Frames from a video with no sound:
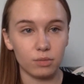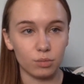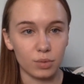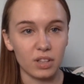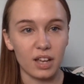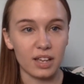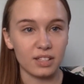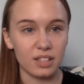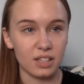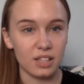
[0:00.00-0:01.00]

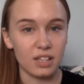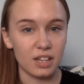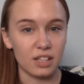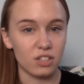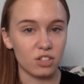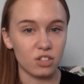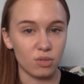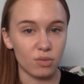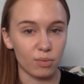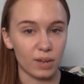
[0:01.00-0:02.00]
realized that he needs to
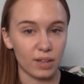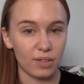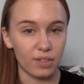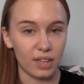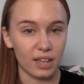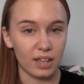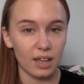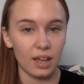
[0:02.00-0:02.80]
do the right thing.